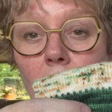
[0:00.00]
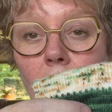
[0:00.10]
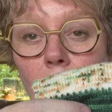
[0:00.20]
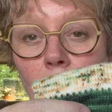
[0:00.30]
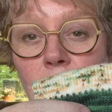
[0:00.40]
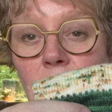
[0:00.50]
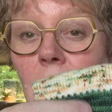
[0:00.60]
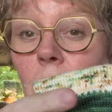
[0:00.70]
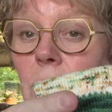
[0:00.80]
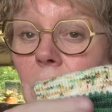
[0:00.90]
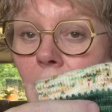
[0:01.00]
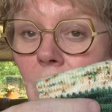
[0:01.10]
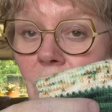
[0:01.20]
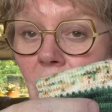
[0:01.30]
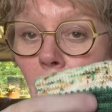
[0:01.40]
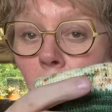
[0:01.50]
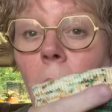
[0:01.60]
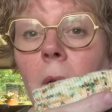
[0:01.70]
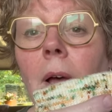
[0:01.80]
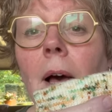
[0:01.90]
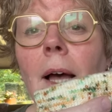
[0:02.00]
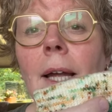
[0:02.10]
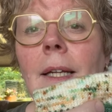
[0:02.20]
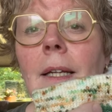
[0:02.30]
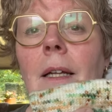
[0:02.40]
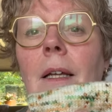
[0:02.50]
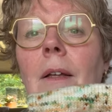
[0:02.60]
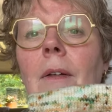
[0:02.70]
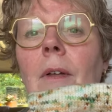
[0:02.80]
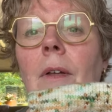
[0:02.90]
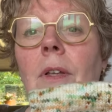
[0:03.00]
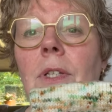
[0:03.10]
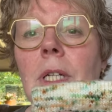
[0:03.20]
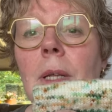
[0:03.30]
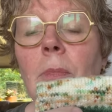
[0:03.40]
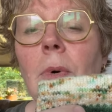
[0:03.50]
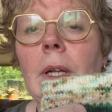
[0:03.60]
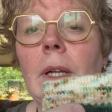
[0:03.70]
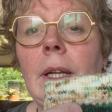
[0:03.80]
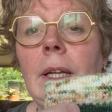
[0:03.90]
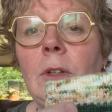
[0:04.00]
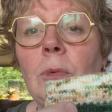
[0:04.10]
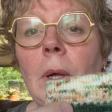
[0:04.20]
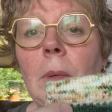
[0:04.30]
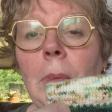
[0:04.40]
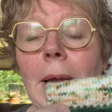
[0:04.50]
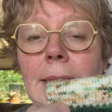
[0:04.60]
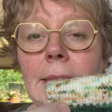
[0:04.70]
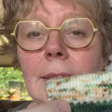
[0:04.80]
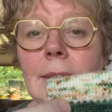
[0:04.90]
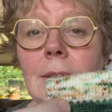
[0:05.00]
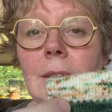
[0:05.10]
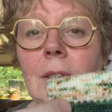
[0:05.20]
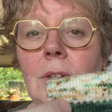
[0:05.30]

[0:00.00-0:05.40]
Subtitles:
cuffs, heels and the toe, I did a slip one, knit one pattern.